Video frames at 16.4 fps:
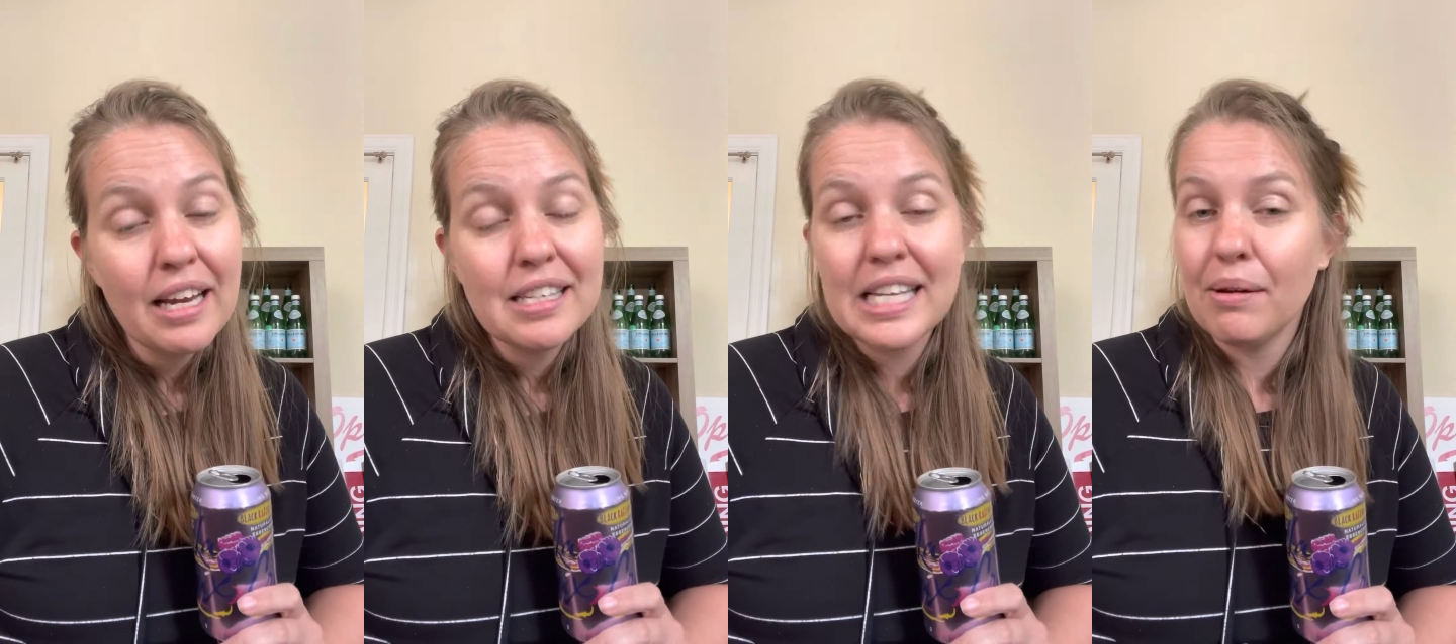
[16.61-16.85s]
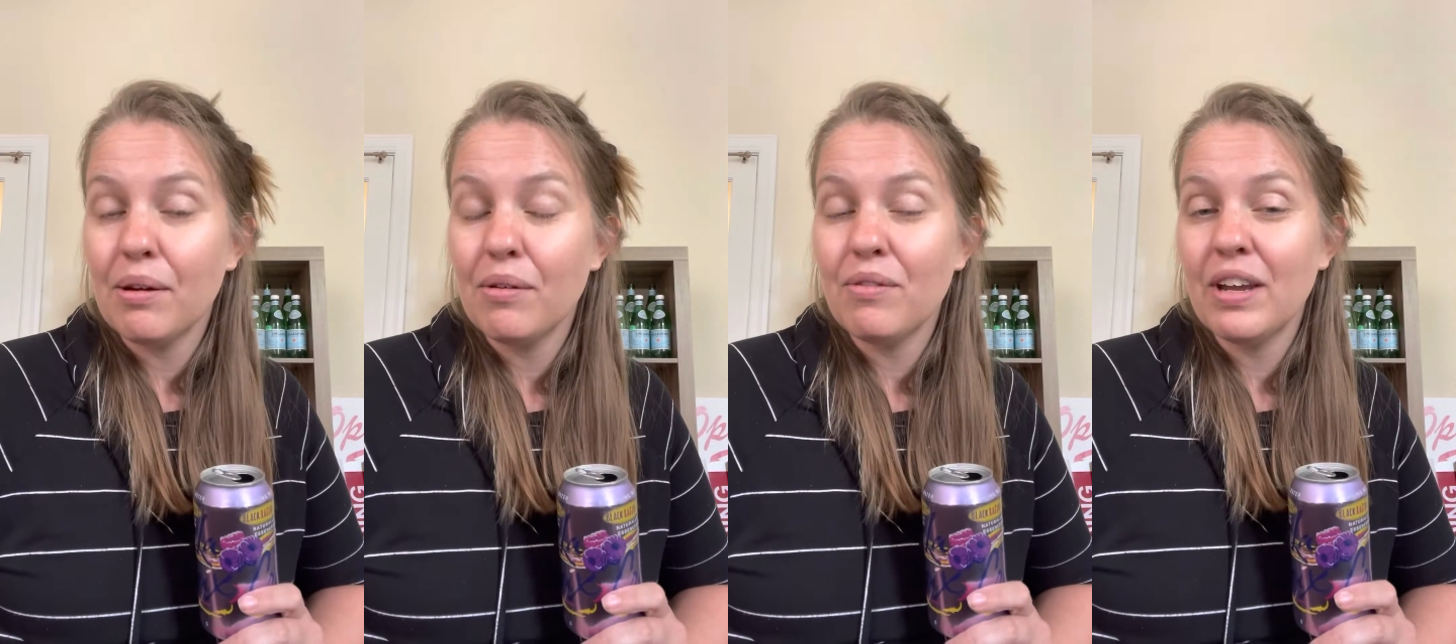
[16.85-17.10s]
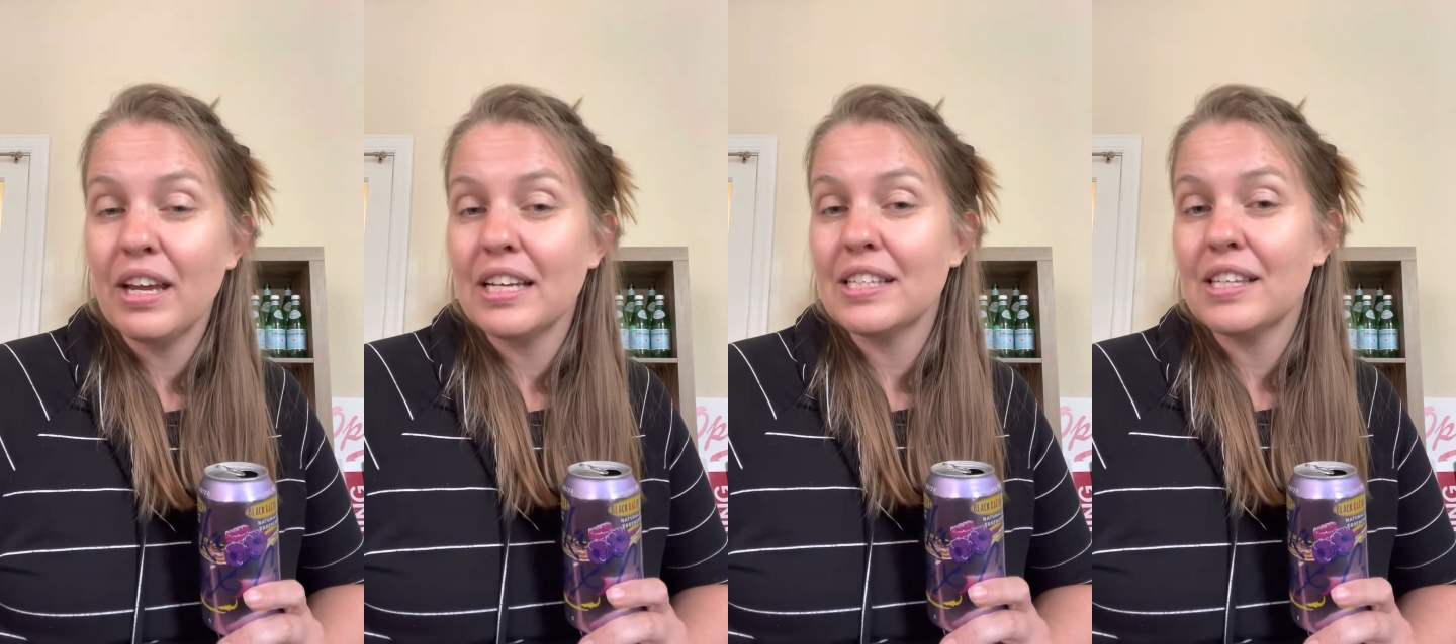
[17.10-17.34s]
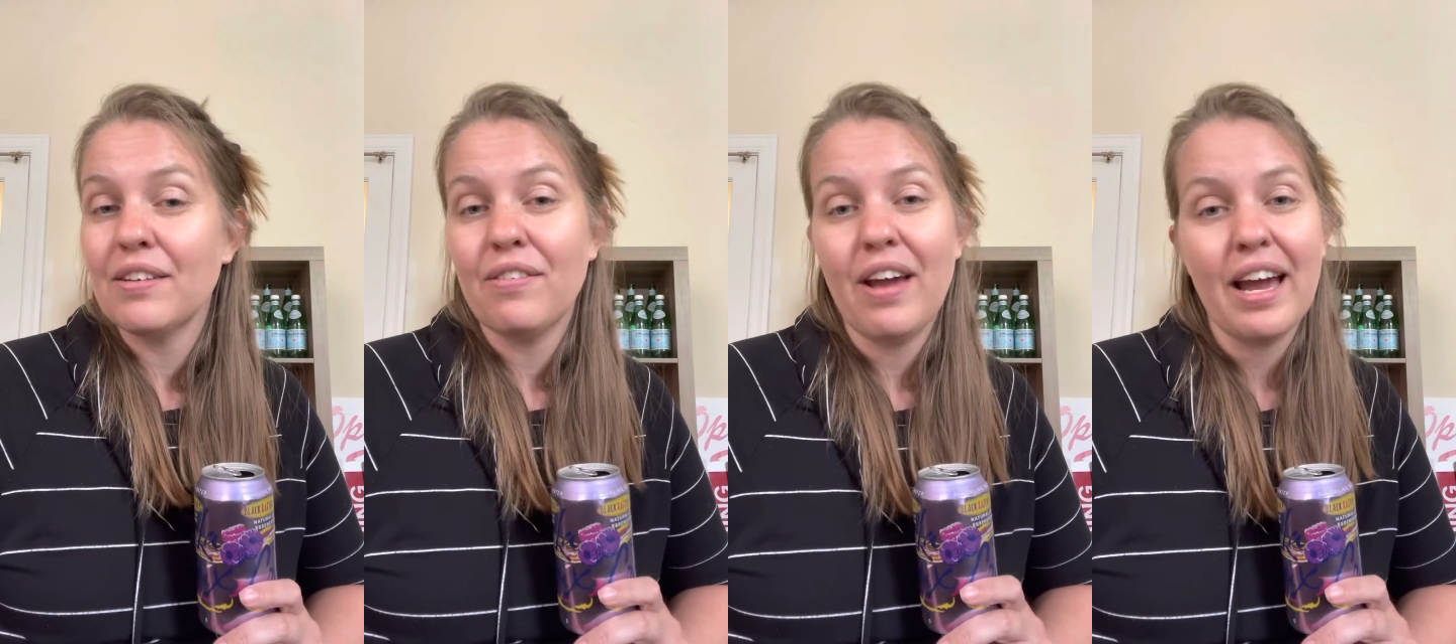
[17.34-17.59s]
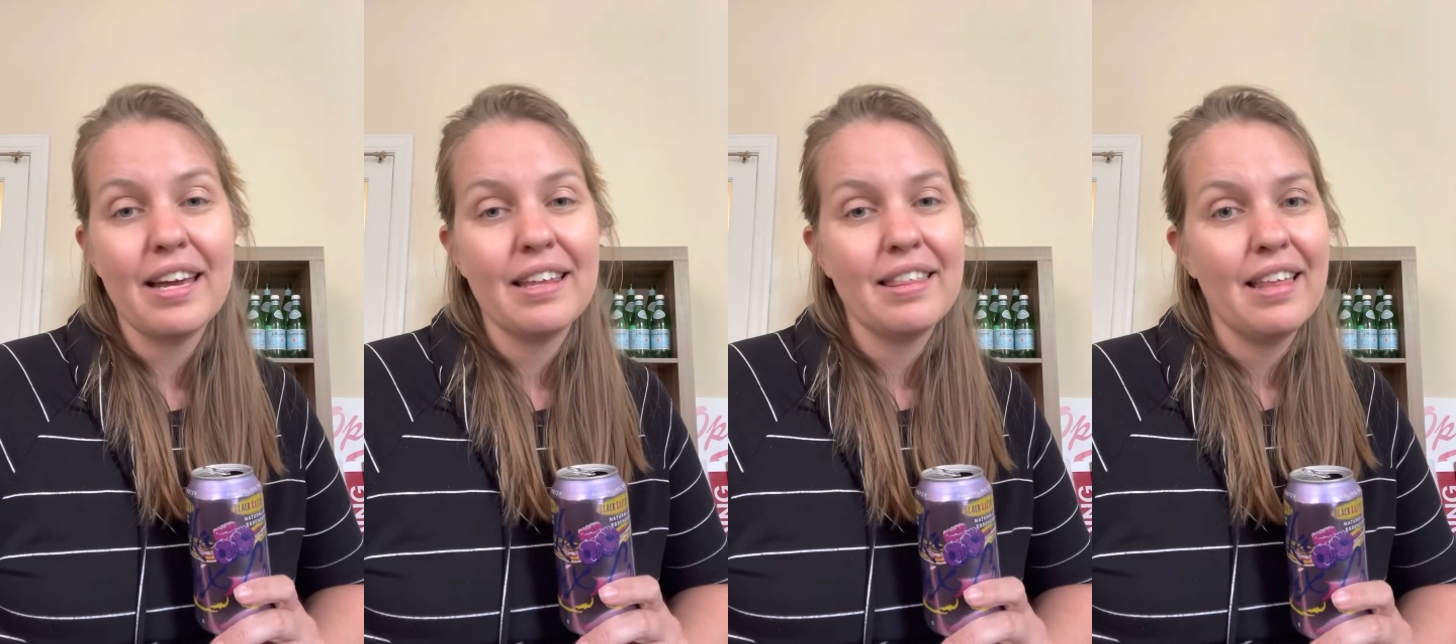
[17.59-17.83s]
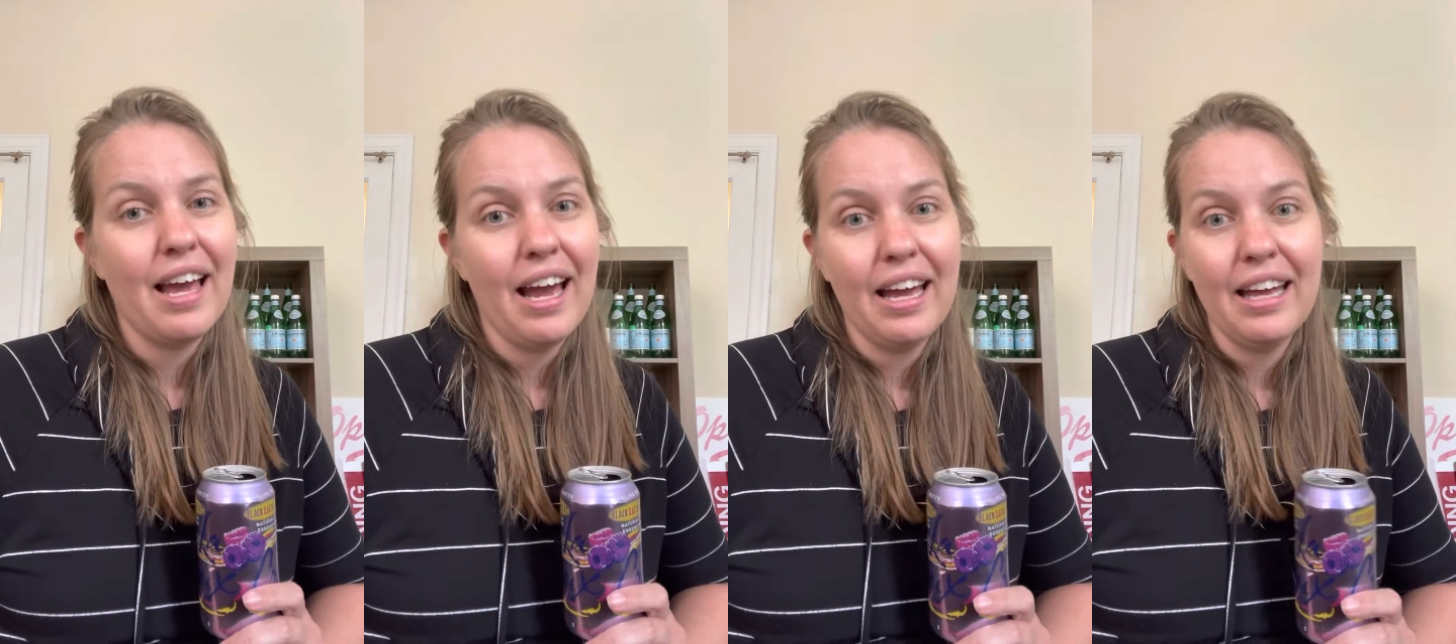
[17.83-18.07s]
Some of it is the fact
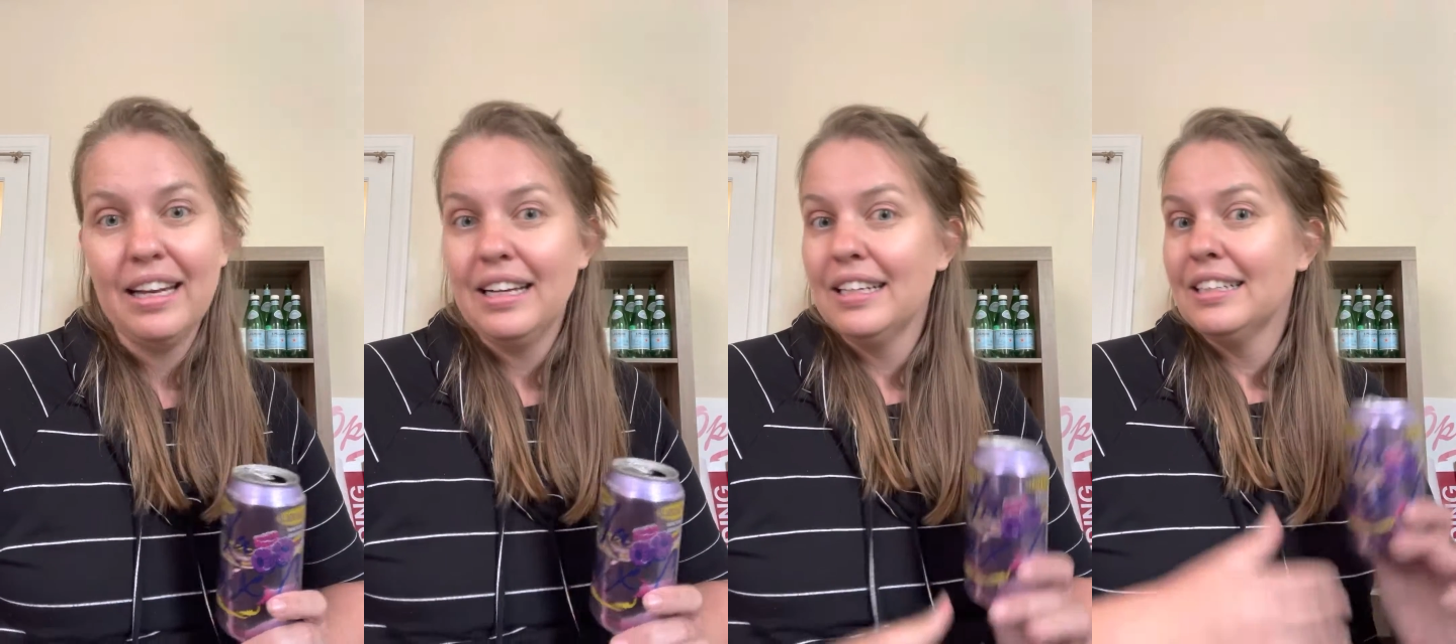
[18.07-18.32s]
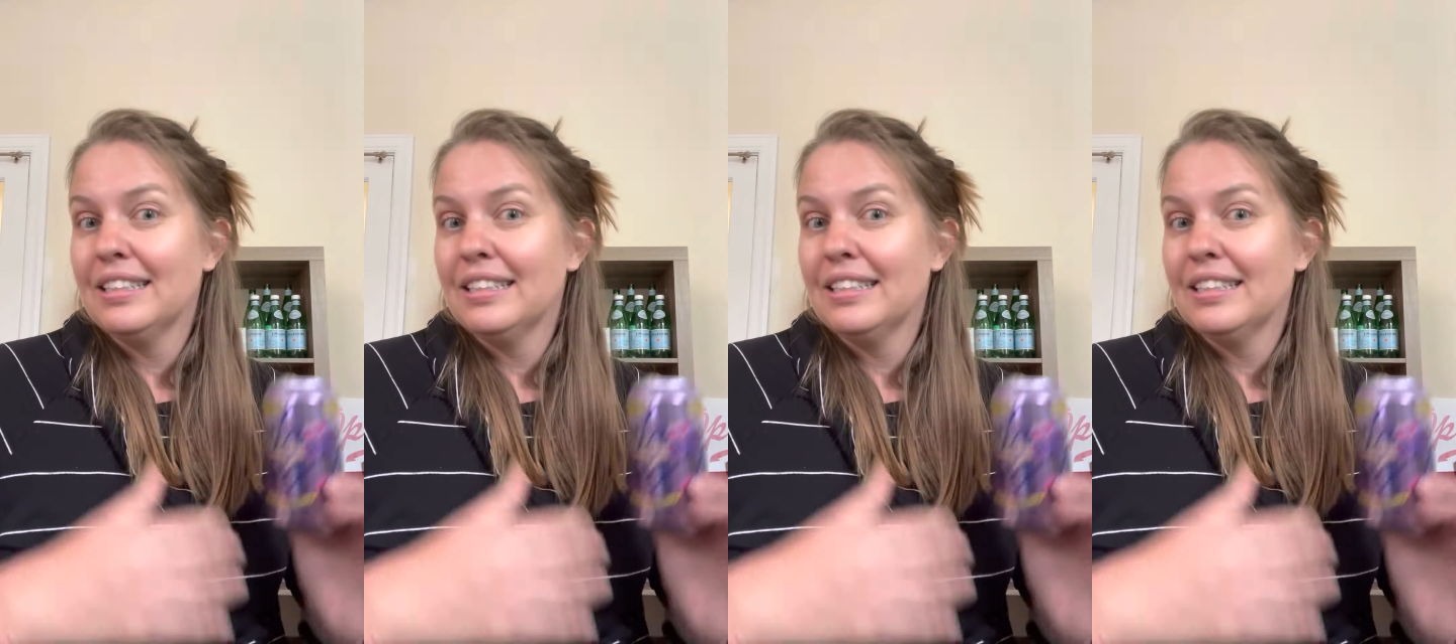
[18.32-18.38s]
that